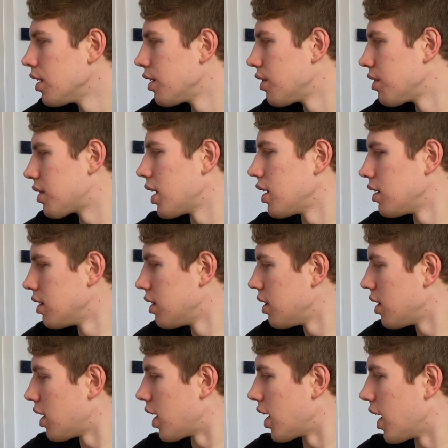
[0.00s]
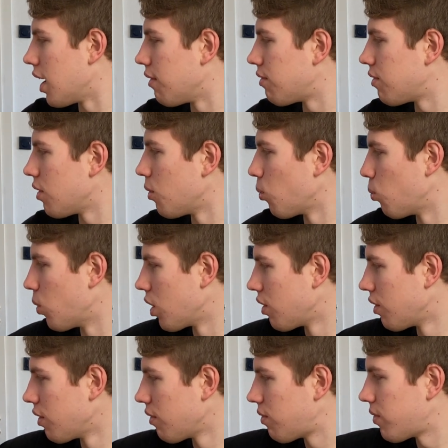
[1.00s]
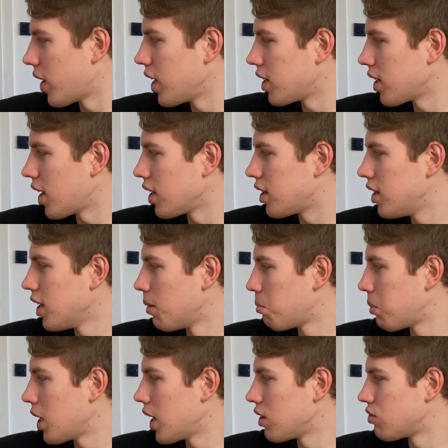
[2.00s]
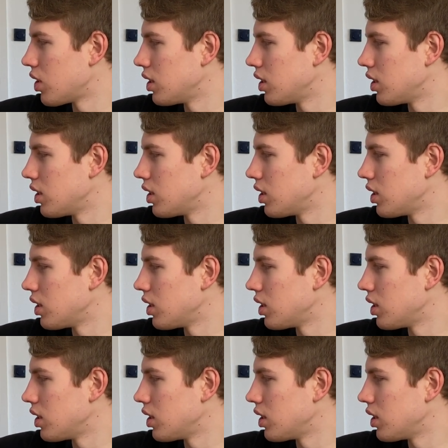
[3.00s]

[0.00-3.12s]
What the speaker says: Then I have one fake IKEA plant right